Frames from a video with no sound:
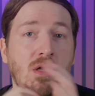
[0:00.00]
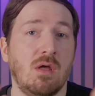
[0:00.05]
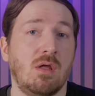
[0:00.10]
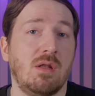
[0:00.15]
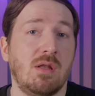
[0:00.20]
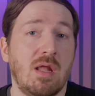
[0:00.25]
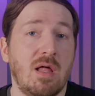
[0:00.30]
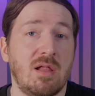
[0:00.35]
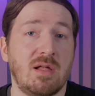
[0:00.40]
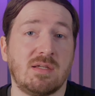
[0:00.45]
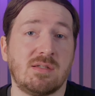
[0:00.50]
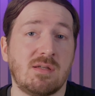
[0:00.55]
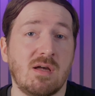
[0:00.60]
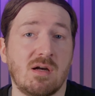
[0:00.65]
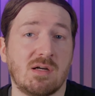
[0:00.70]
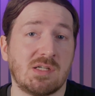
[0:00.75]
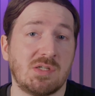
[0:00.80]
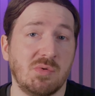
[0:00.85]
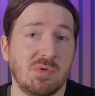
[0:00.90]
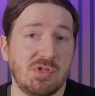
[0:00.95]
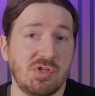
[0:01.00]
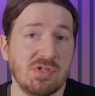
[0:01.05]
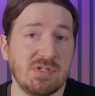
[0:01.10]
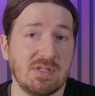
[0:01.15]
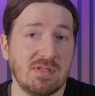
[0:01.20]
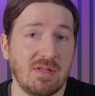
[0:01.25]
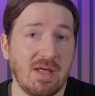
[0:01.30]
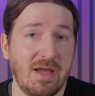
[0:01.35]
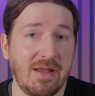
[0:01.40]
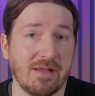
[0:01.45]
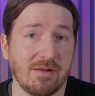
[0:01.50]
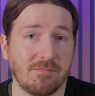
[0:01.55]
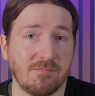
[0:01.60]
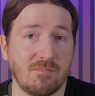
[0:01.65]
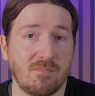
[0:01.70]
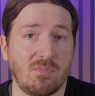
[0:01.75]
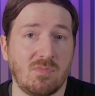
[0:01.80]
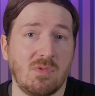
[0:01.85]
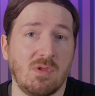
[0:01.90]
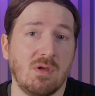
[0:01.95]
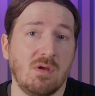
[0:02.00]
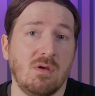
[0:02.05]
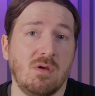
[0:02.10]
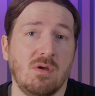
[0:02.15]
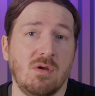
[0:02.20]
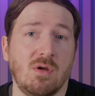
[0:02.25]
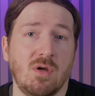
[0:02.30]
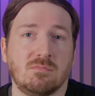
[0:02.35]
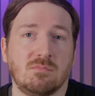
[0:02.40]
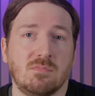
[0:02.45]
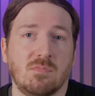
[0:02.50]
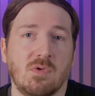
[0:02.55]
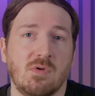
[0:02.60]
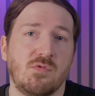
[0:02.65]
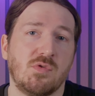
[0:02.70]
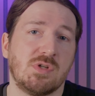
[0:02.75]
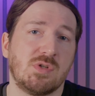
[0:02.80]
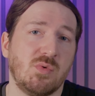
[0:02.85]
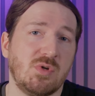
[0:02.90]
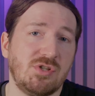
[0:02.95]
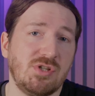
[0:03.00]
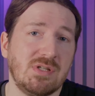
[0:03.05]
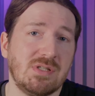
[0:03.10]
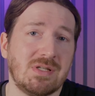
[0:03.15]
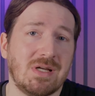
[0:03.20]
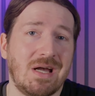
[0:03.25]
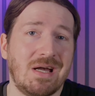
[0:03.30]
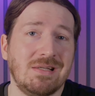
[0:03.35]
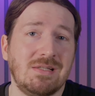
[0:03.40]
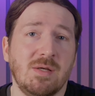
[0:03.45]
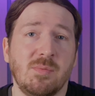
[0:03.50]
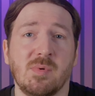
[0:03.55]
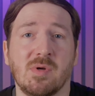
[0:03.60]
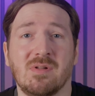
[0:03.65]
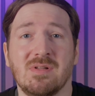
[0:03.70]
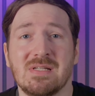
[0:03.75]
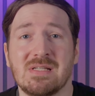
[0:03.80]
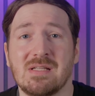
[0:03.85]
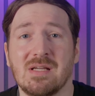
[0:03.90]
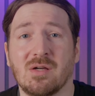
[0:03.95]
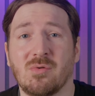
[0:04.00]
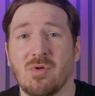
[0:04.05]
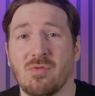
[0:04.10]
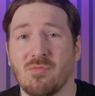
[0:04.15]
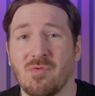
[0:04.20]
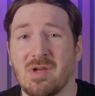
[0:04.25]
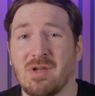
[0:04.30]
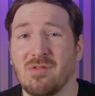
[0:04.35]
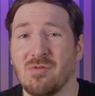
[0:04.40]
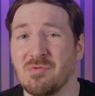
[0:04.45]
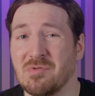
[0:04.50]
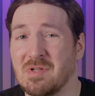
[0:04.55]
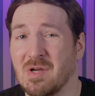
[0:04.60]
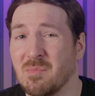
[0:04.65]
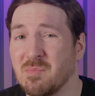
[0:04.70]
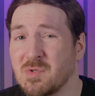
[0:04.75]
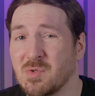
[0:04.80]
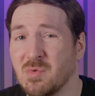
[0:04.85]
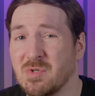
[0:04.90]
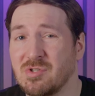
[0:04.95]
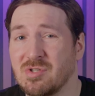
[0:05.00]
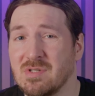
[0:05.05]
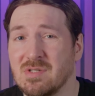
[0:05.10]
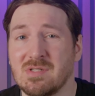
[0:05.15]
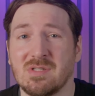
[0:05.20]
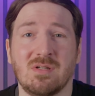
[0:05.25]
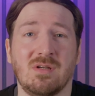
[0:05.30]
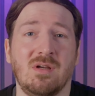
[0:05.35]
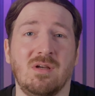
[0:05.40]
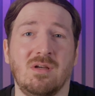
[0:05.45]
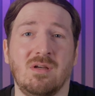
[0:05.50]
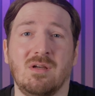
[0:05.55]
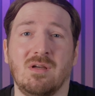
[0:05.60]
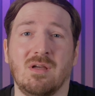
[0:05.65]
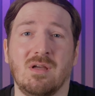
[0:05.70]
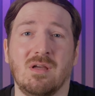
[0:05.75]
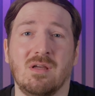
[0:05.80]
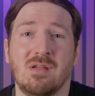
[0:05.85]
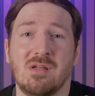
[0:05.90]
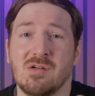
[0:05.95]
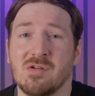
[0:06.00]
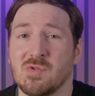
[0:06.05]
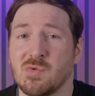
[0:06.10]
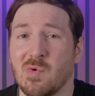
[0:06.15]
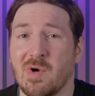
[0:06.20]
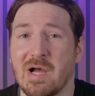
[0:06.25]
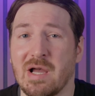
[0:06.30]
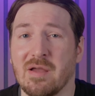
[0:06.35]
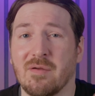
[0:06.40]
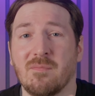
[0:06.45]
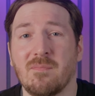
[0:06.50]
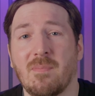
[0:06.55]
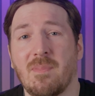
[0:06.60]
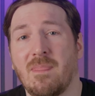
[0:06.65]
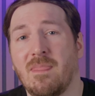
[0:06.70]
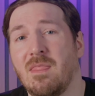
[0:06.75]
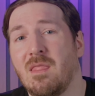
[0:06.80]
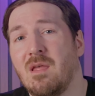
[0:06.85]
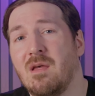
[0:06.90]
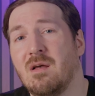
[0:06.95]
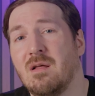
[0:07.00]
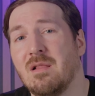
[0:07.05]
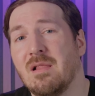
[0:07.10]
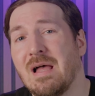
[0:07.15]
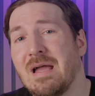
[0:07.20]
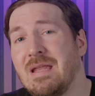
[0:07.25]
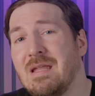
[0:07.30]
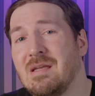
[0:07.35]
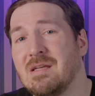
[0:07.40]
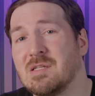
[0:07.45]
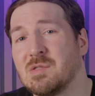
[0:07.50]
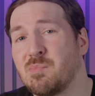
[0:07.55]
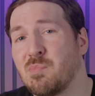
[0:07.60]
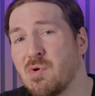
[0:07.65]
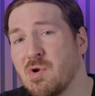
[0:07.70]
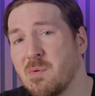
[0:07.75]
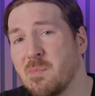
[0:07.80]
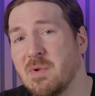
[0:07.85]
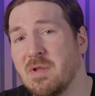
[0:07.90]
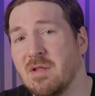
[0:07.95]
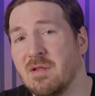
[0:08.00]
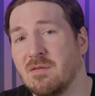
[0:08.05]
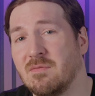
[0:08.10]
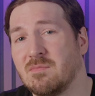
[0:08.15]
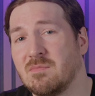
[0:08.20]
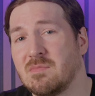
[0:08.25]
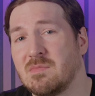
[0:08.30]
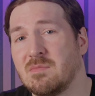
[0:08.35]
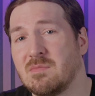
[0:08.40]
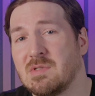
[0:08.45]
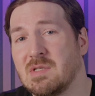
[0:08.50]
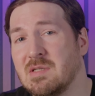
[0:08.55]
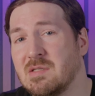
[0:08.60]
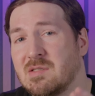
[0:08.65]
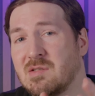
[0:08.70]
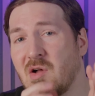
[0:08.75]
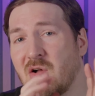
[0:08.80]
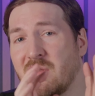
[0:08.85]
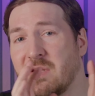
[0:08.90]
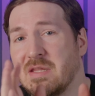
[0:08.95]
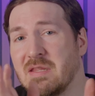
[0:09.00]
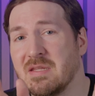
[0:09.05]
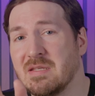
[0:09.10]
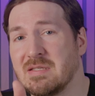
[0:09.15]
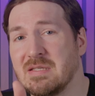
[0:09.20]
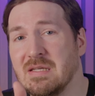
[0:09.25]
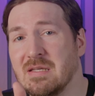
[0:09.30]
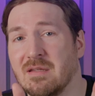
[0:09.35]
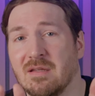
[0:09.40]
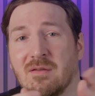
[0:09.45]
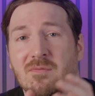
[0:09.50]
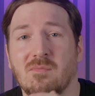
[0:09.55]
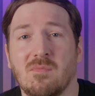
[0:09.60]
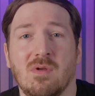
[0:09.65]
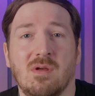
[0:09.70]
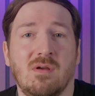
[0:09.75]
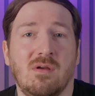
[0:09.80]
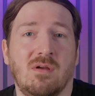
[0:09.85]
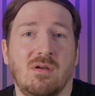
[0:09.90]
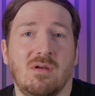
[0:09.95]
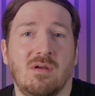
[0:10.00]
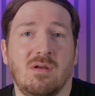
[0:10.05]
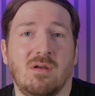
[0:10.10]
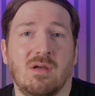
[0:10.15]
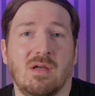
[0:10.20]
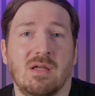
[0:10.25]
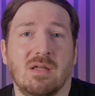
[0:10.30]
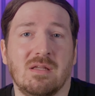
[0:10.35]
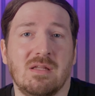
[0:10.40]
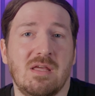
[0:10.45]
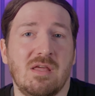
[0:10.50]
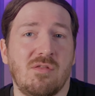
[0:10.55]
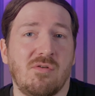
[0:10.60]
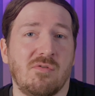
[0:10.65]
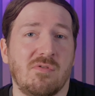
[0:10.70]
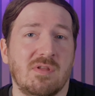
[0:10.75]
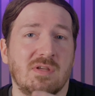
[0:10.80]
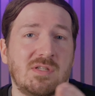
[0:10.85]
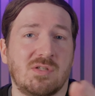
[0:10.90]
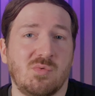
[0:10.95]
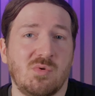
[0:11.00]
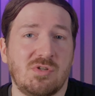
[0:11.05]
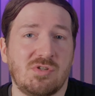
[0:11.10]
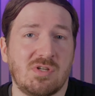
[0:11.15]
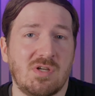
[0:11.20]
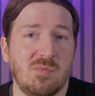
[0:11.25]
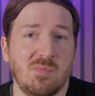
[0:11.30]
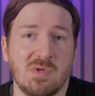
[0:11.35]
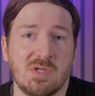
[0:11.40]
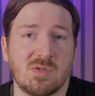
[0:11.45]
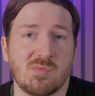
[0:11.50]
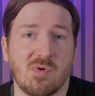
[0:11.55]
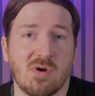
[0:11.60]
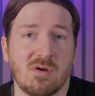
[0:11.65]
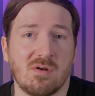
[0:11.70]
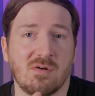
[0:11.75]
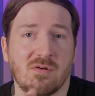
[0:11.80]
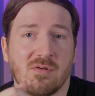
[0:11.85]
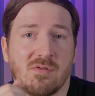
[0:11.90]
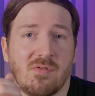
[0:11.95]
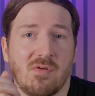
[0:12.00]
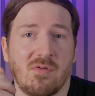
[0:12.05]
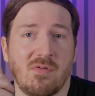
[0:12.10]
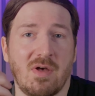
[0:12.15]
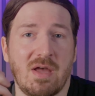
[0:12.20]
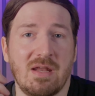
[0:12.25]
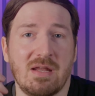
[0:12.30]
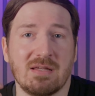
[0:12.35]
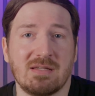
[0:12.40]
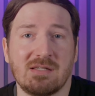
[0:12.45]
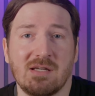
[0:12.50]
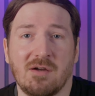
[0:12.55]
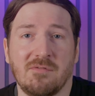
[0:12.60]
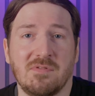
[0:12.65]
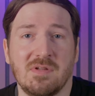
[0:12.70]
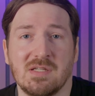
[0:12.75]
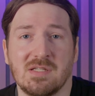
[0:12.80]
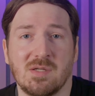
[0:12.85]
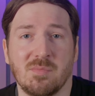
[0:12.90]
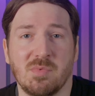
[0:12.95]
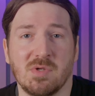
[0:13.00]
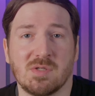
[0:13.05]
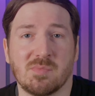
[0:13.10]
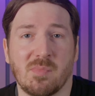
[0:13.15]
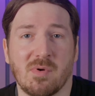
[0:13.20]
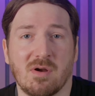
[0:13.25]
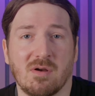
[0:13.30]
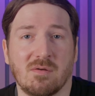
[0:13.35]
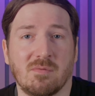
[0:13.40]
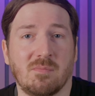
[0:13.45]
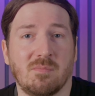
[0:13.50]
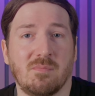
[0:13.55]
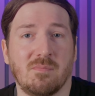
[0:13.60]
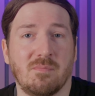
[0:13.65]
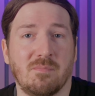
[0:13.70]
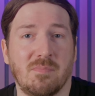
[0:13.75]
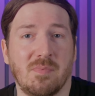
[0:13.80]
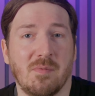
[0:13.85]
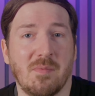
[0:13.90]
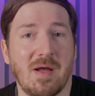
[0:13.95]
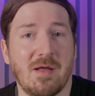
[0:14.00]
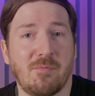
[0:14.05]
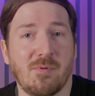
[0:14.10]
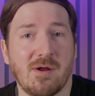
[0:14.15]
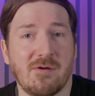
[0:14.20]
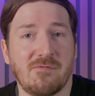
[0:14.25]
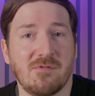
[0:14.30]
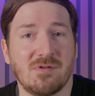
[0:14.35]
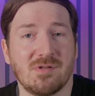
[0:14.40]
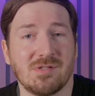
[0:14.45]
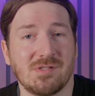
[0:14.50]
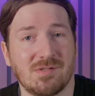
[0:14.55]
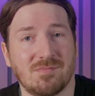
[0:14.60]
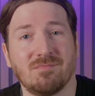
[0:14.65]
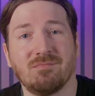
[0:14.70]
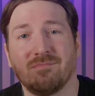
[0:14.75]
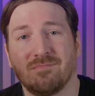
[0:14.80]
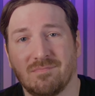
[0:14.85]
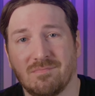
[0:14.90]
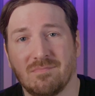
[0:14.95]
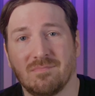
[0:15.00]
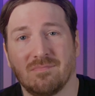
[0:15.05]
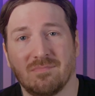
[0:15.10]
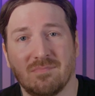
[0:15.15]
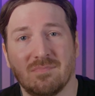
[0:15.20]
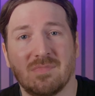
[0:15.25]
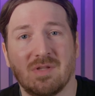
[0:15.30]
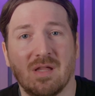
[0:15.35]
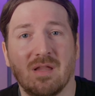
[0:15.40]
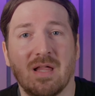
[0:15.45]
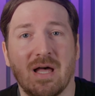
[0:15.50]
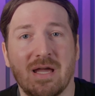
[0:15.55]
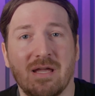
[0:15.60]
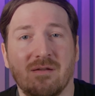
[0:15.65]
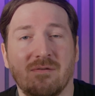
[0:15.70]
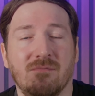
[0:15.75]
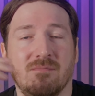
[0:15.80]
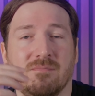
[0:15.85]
Now let's talk switches and lighting. For switches, I typically stick with regular dumb switches, and here's why. Lighting is permanent. It's installed in the ceiling, and either the switch can be smart or the light itself needs to be smart. But my preference? The light.